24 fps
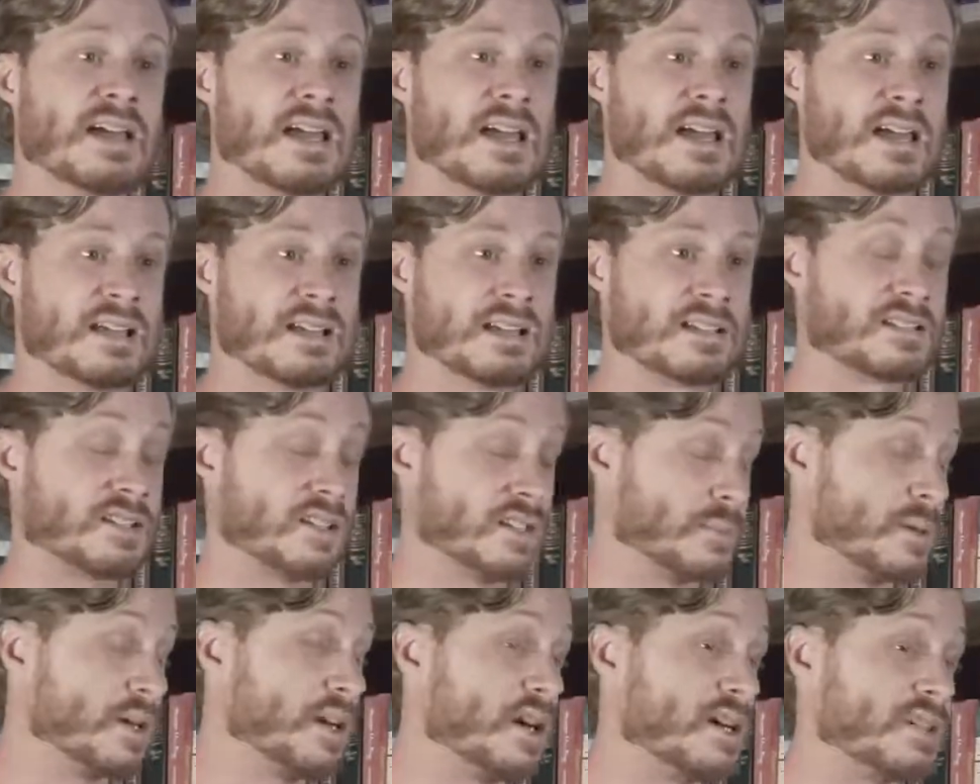and it's
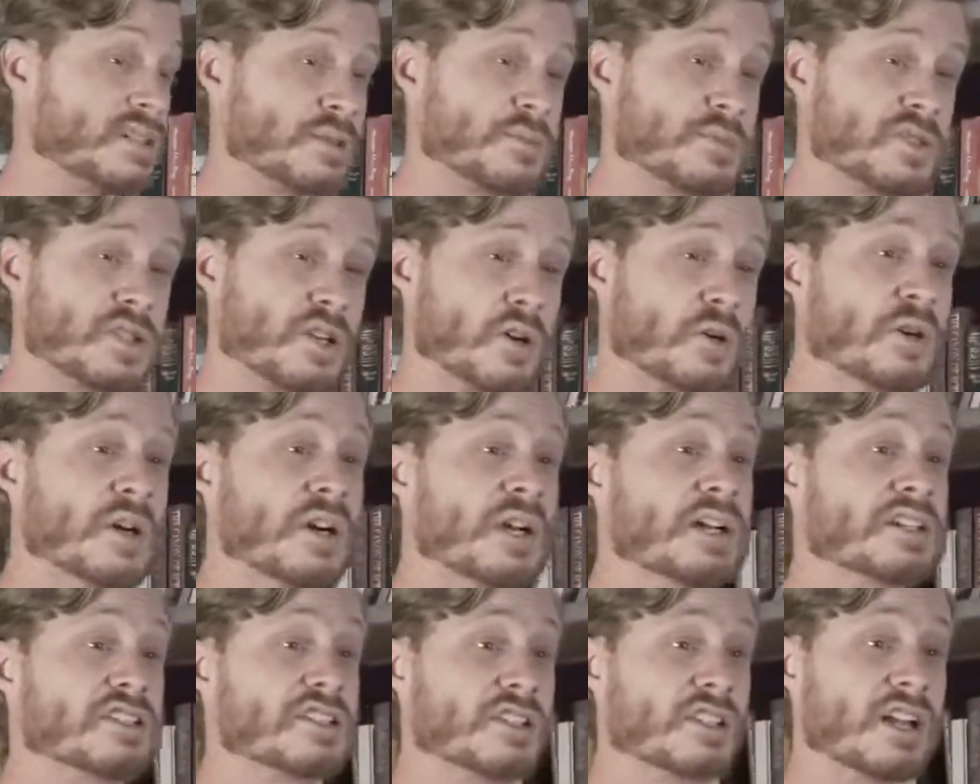going to be awesome. So
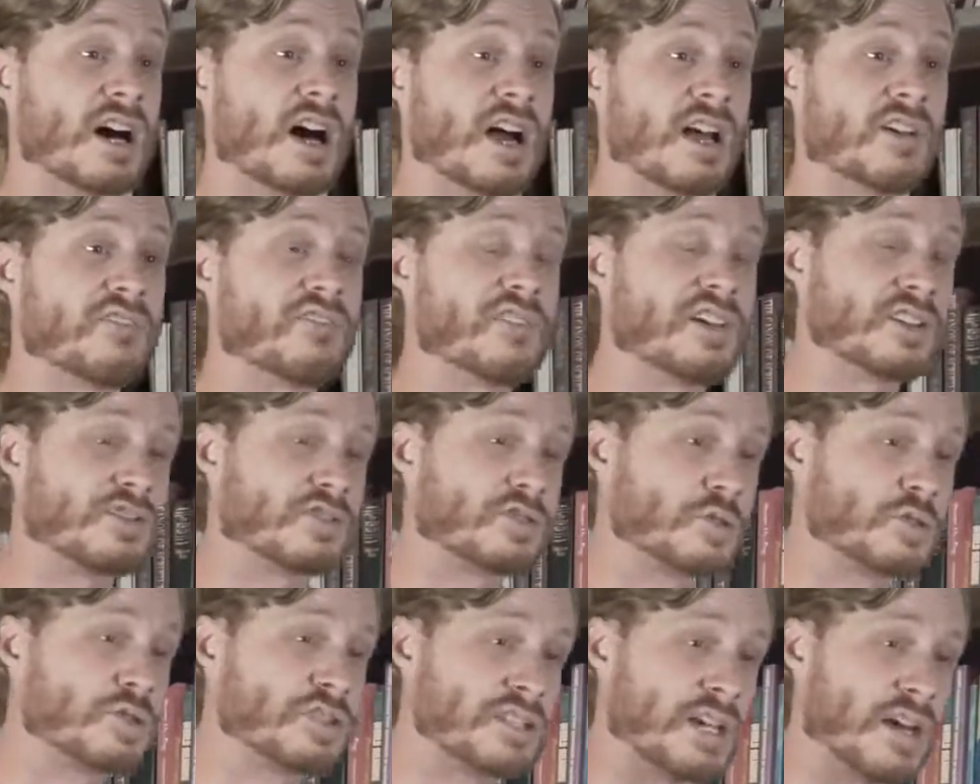July 5th
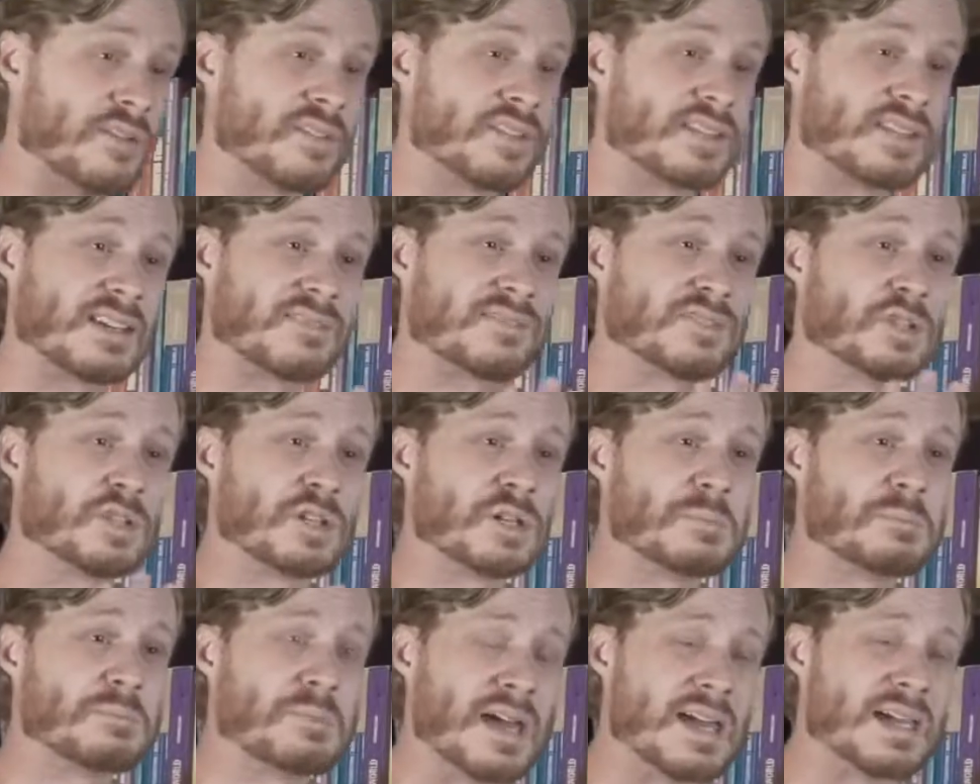through 7th, if you
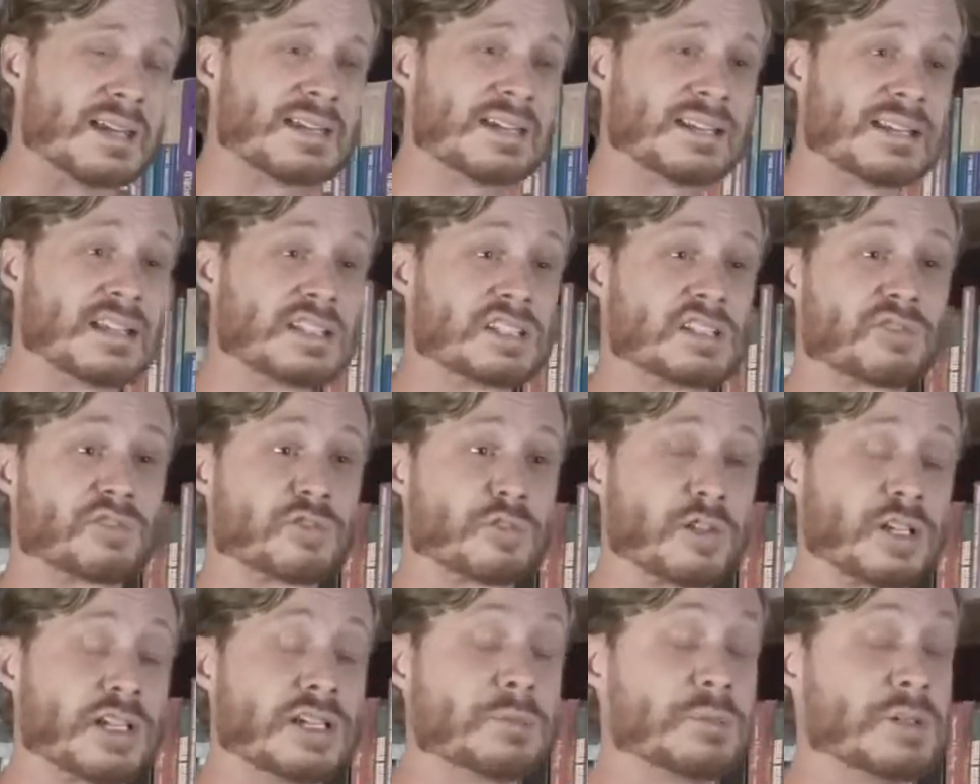can make it, it's
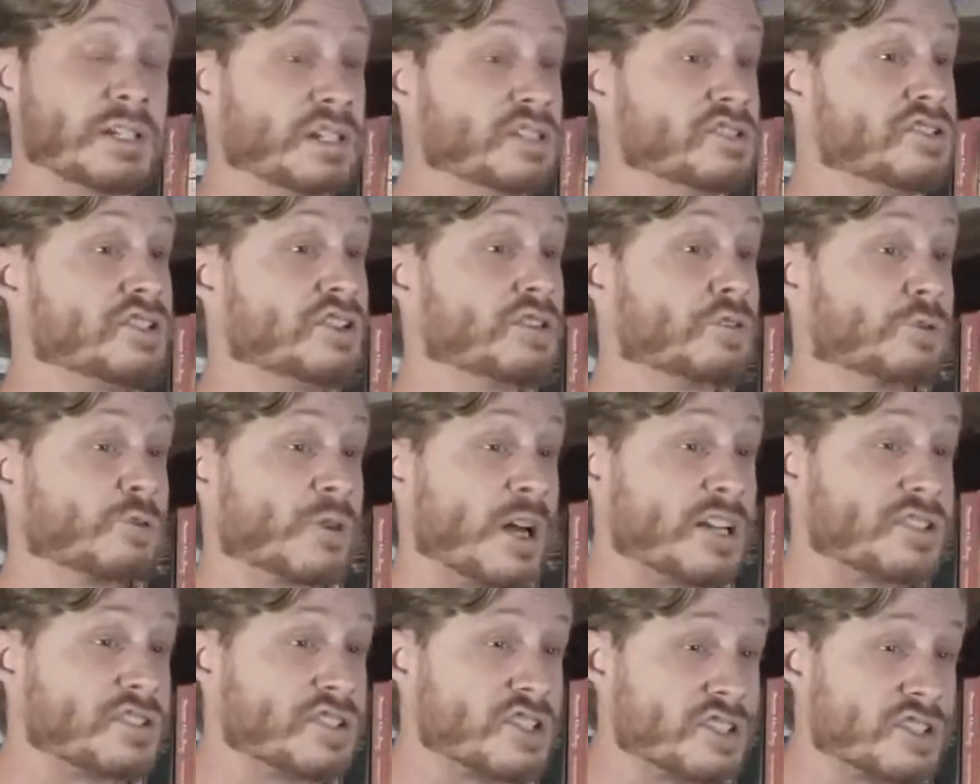free. We need you to
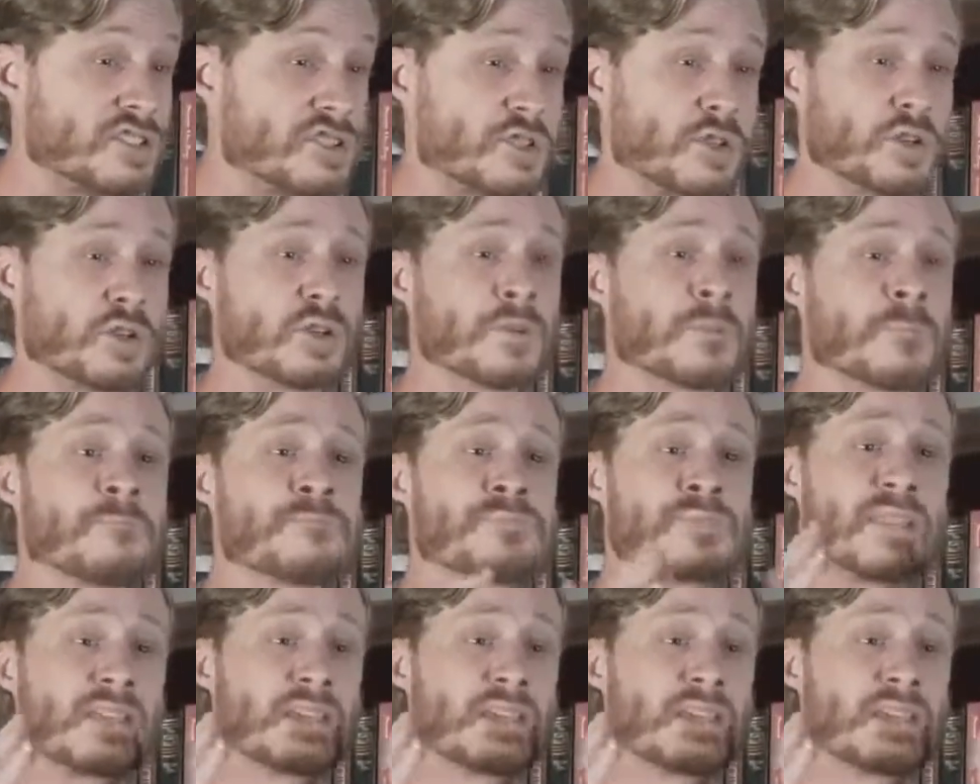register.